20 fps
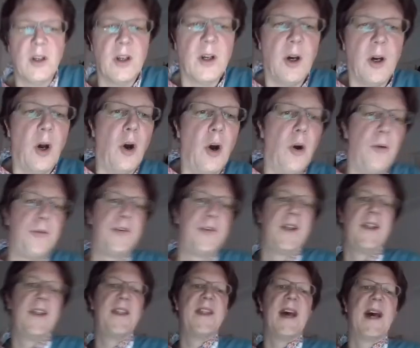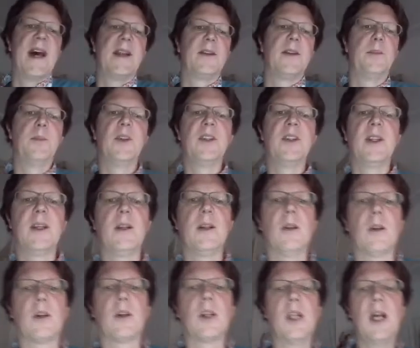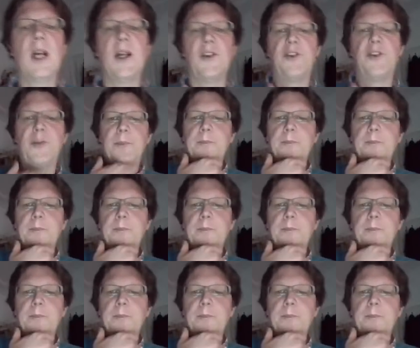of that particular class.